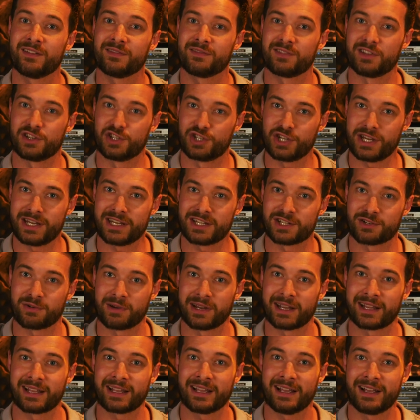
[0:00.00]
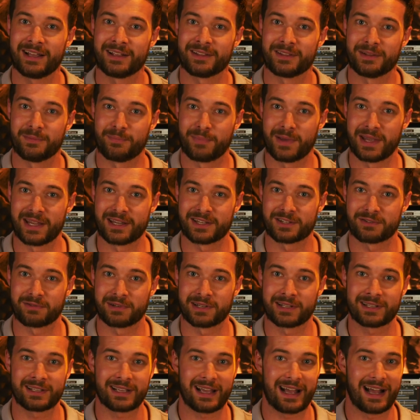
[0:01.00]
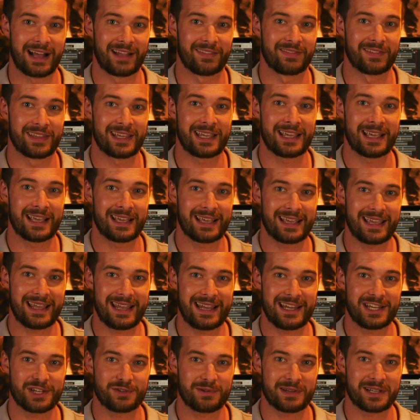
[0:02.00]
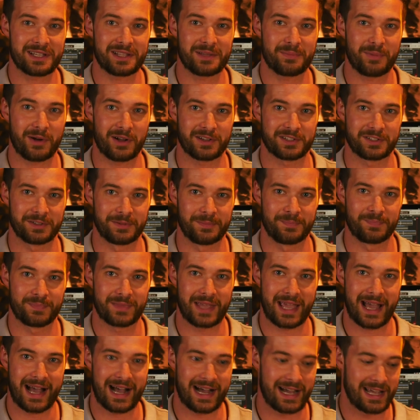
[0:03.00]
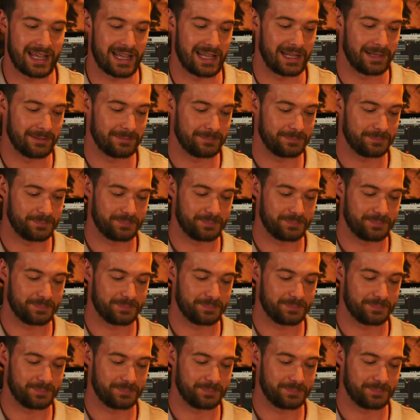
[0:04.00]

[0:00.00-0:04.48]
the G string, the B string and the E string at the bottom, the high E.